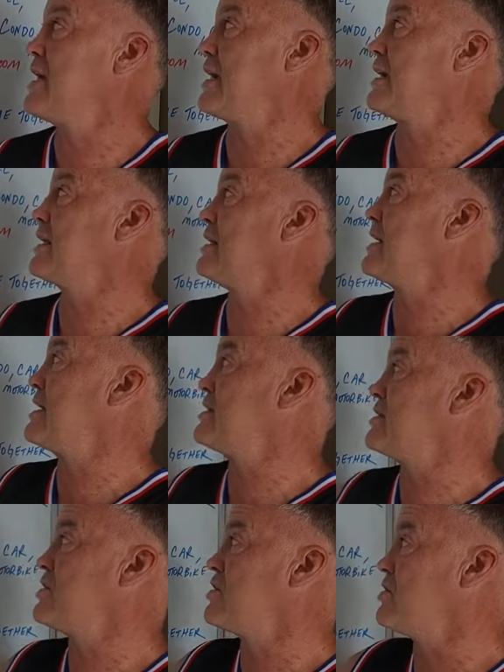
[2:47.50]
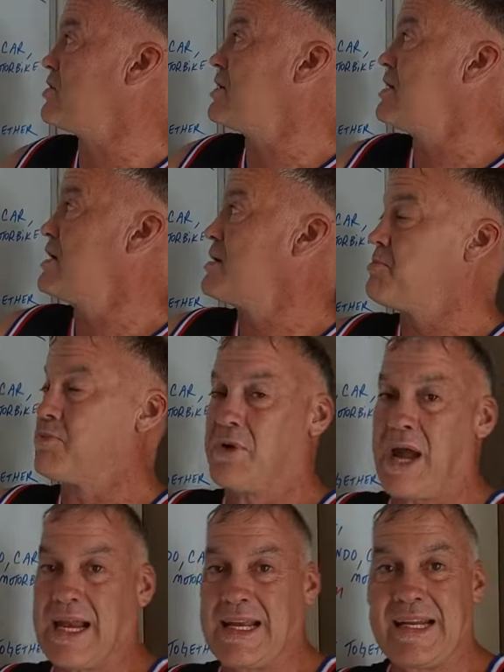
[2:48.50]
it can lead to
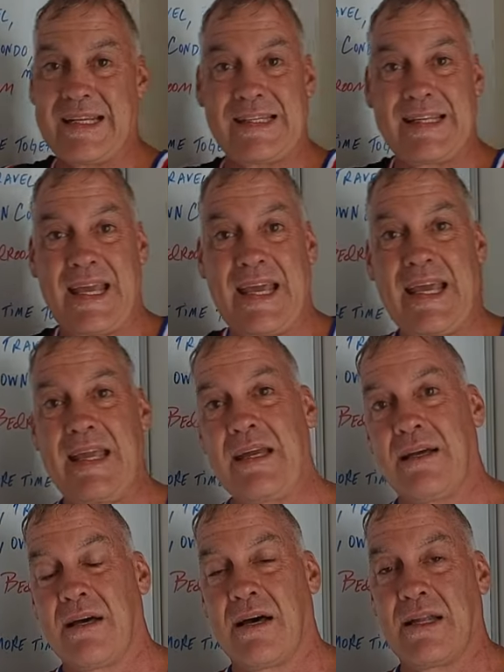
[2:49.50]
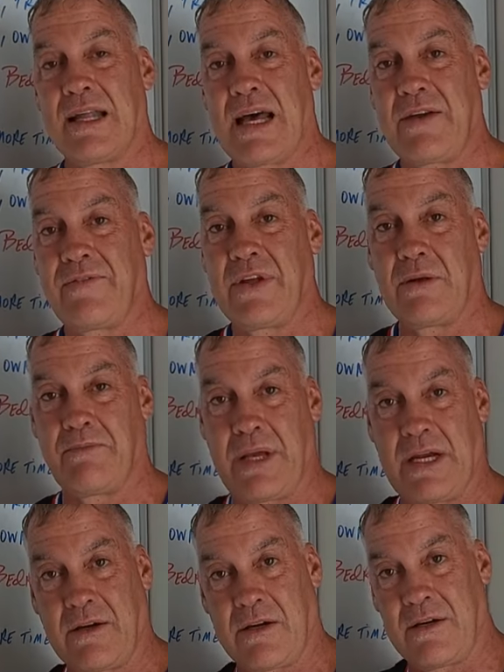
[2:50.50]
pregnancy. A lot of
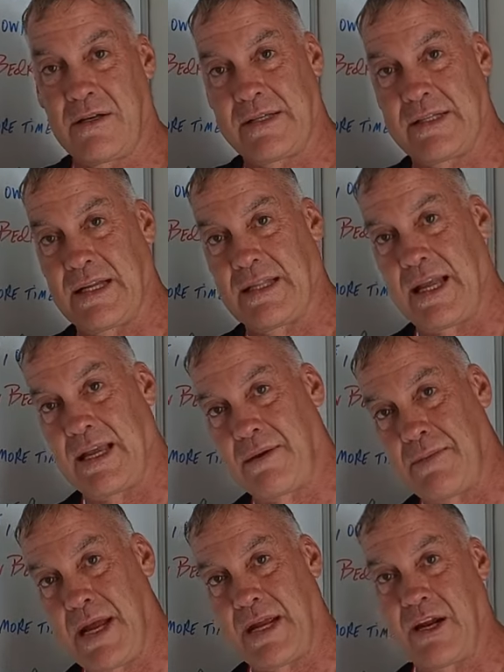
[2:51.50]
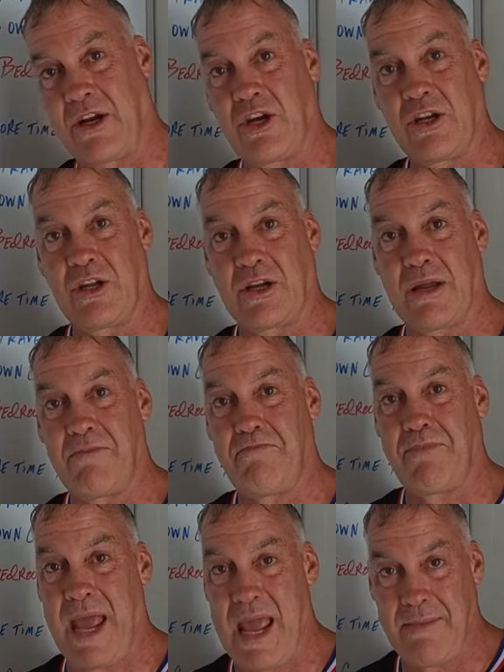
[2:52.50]
Filipina girls think they can make a good-looking
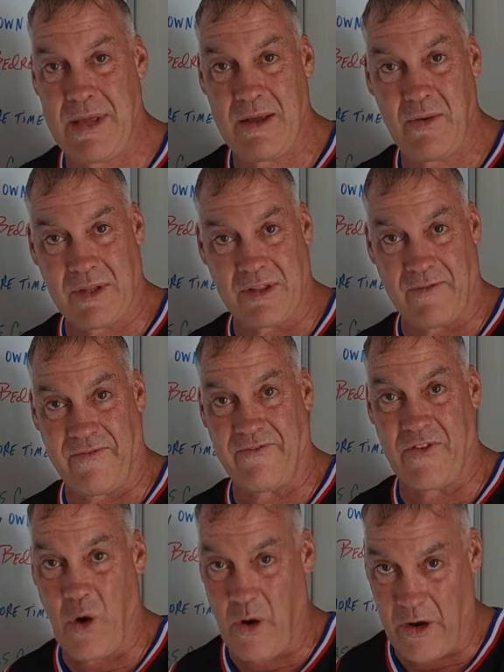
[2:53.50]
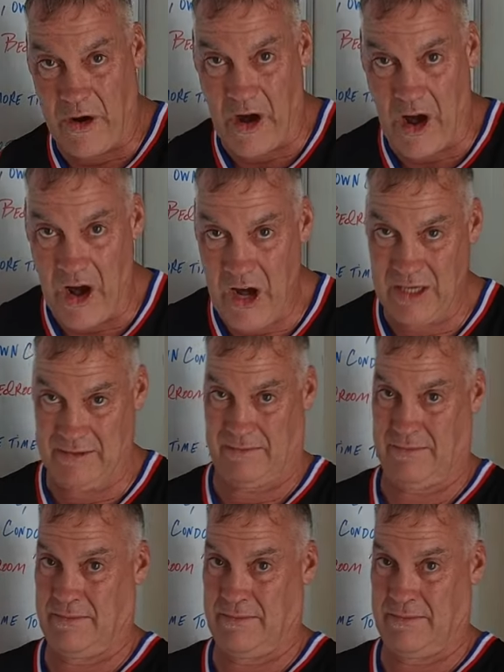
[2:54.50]
baby with a foreigner.